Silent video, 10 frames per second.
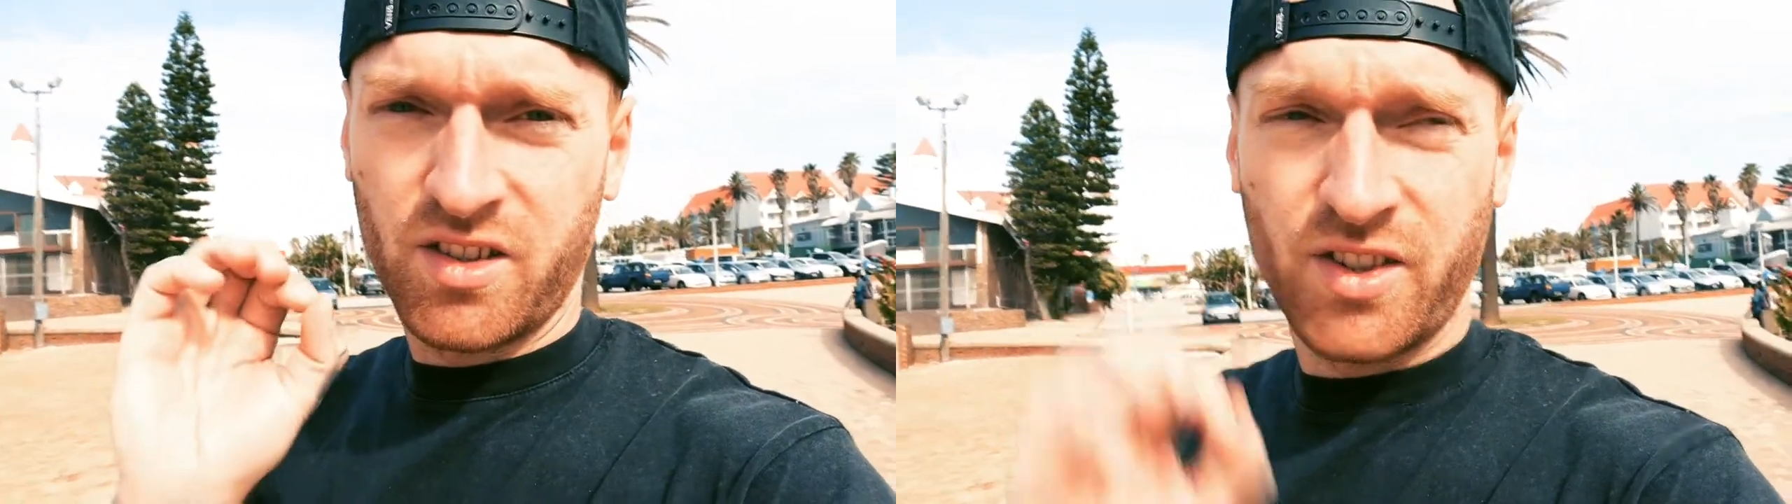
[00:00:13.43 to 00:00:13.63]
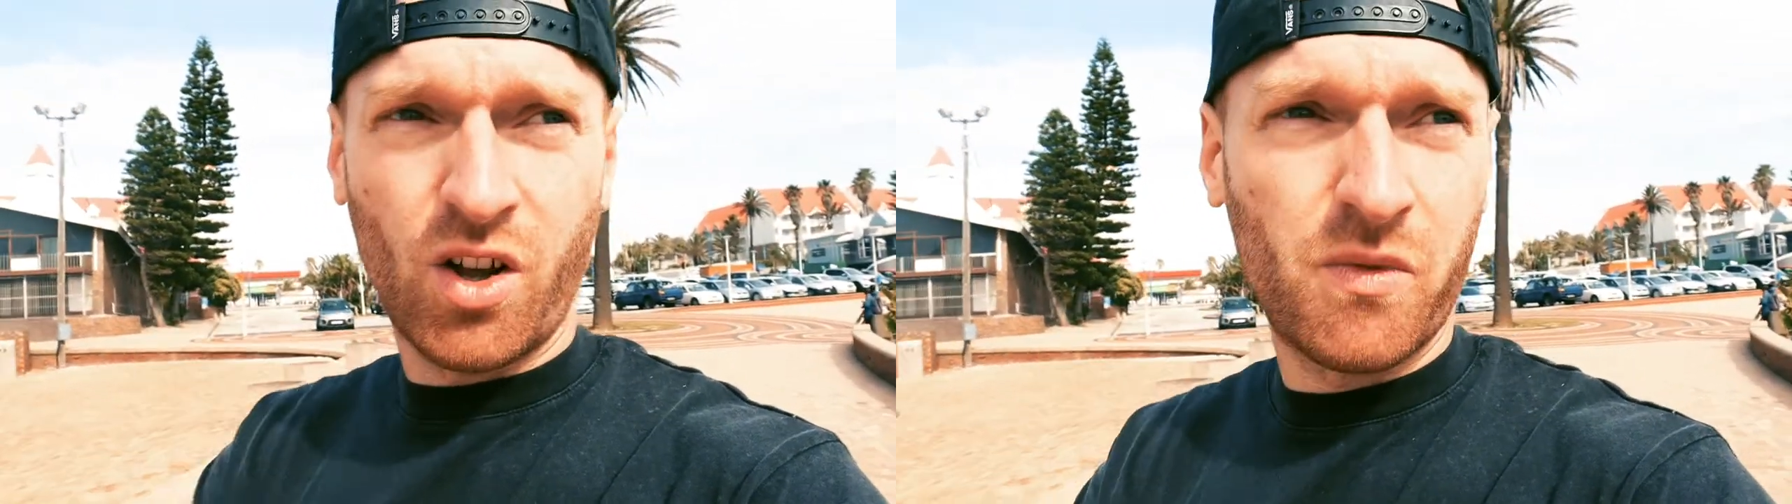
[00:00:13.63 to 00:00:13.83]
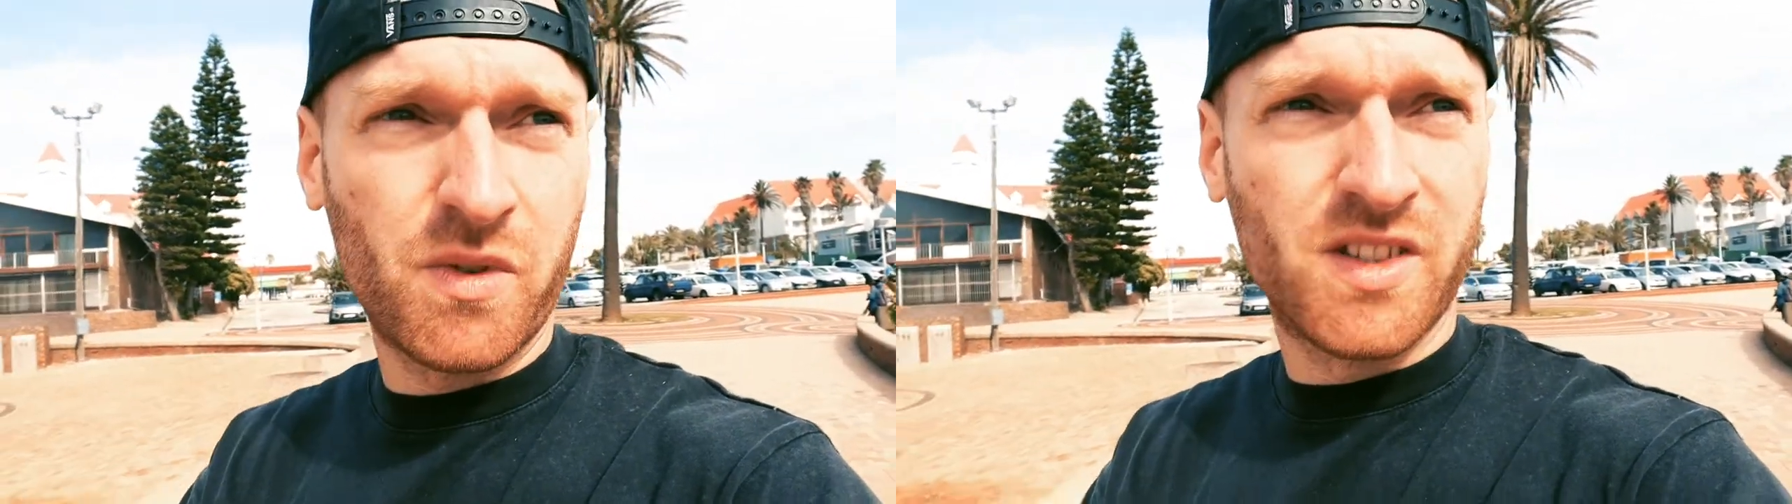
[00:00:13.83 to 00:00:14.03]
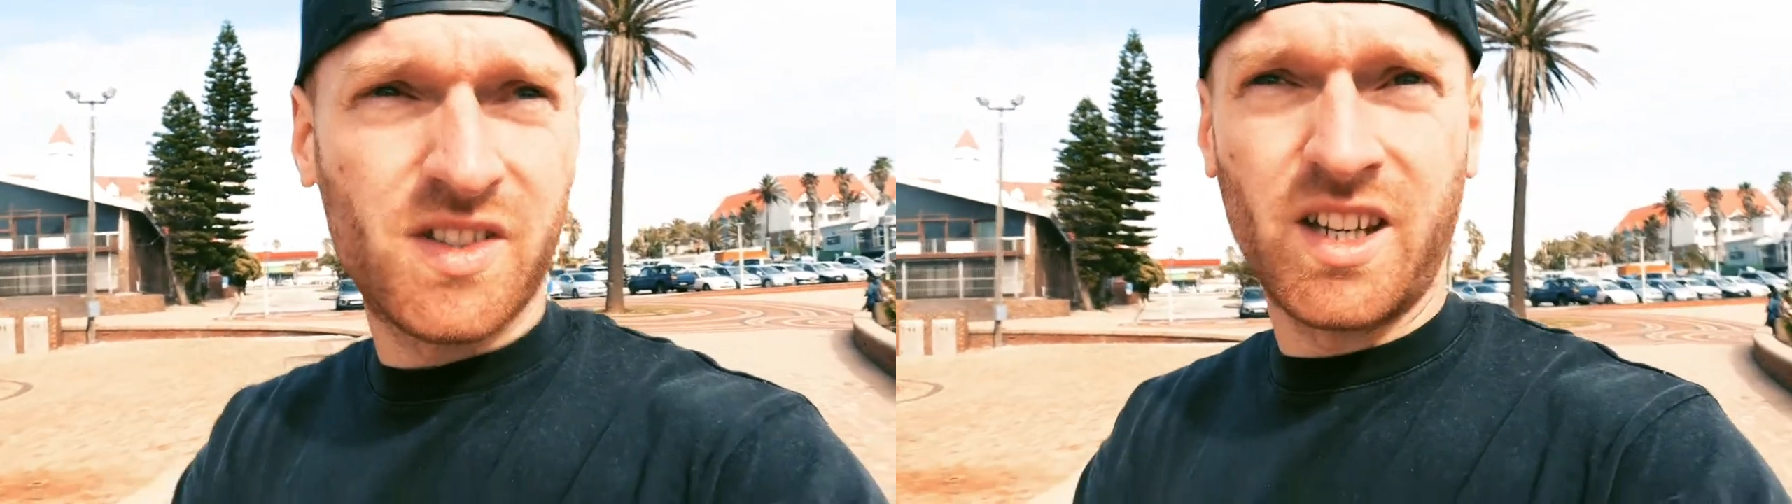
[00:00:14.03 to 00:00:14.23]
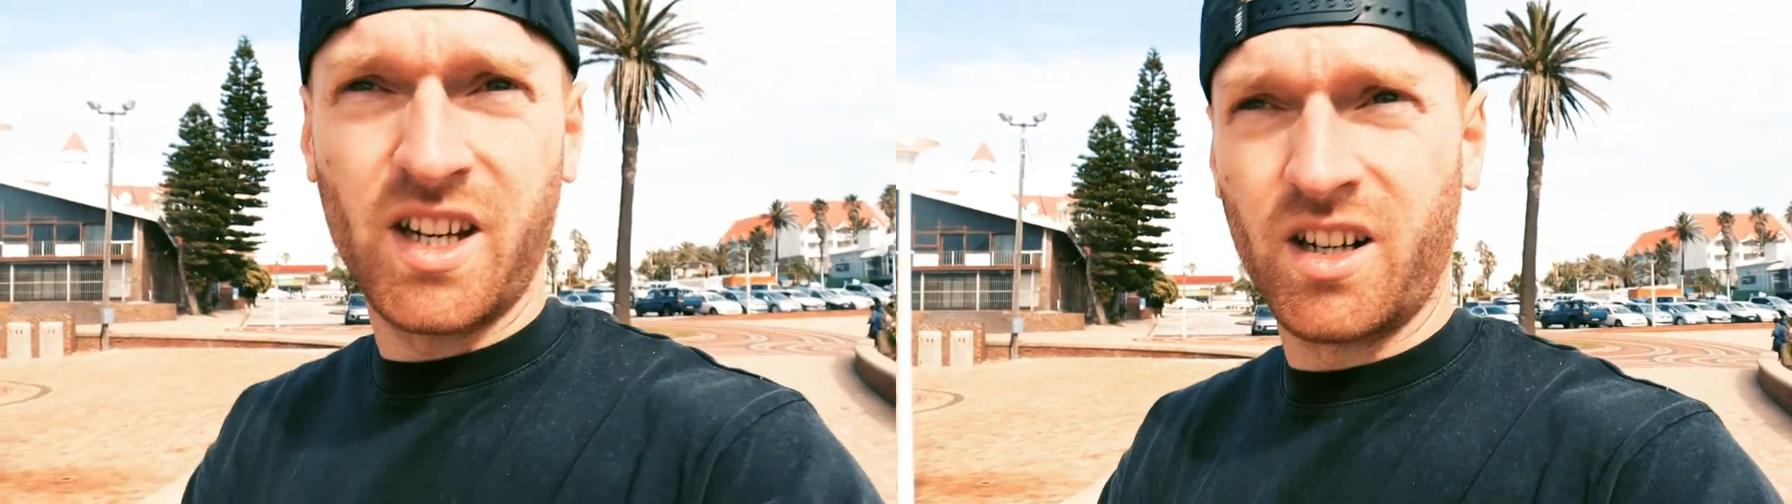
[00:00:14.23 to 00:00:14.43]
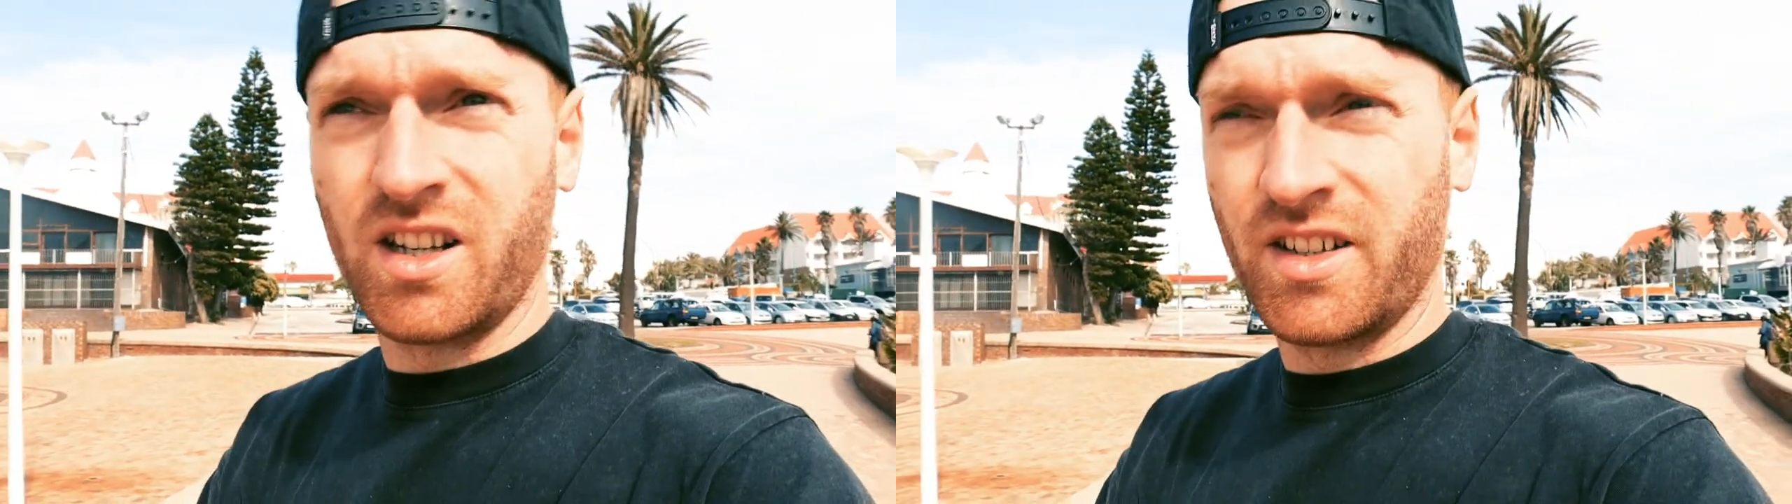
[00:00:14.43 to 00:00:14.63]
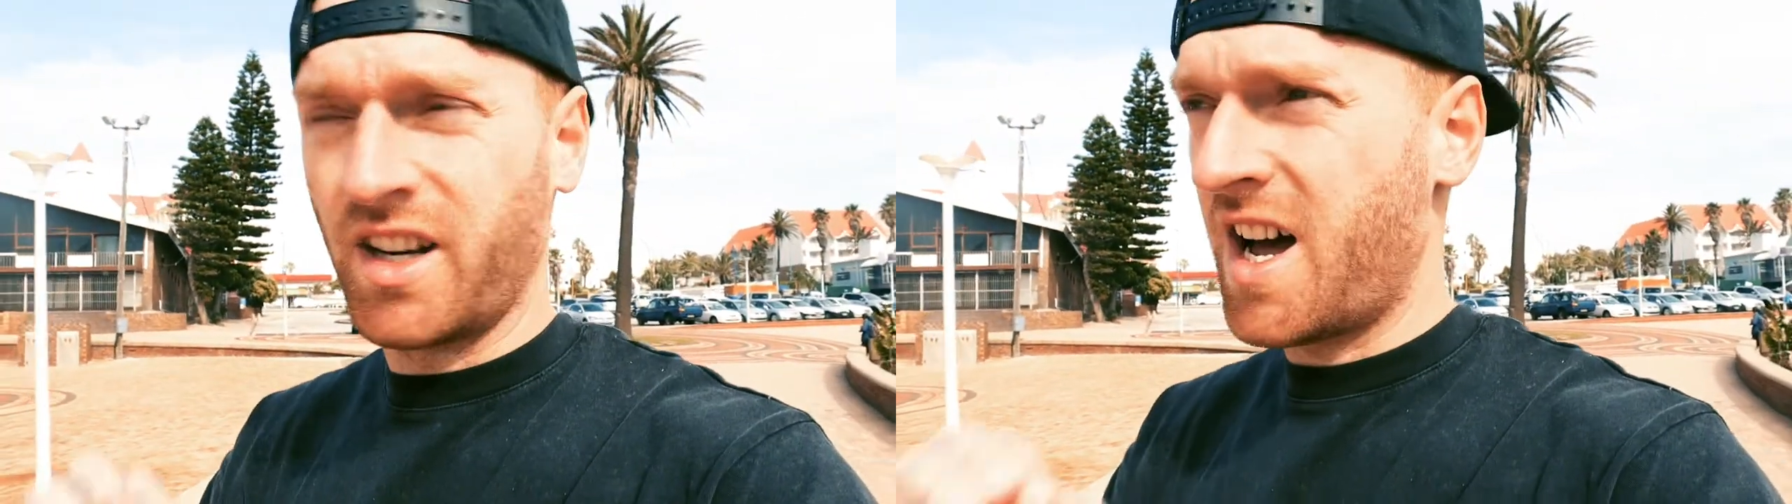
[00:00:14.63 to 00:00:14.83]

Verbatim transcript: dolphins here in the